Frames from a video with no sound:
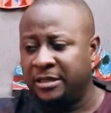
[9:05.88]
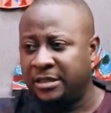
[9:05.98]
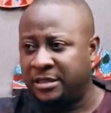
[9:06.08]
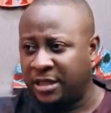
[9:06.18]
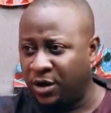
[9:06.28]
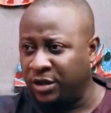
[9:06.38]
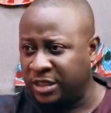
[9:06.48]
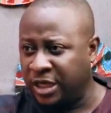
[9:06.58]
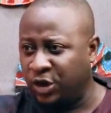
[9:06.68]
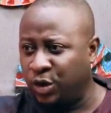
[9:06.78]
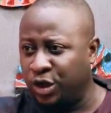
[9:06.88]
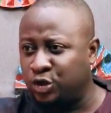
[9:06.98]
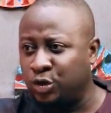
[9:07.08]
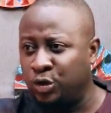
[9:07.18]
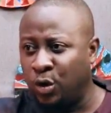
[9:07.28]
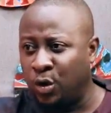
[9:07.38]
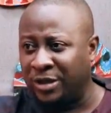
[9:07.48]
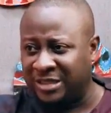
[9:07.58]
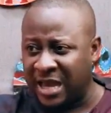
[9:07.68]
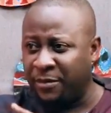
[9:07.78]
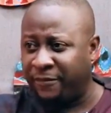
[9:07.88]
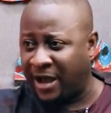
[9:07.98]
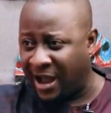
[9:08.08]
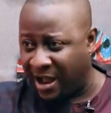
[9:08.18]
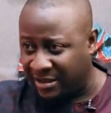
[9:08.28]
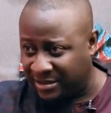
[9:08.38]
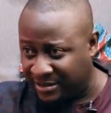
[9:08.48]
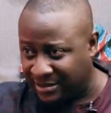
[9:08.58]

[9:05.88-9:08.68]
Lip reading: Second thing, you need to know the type of cars.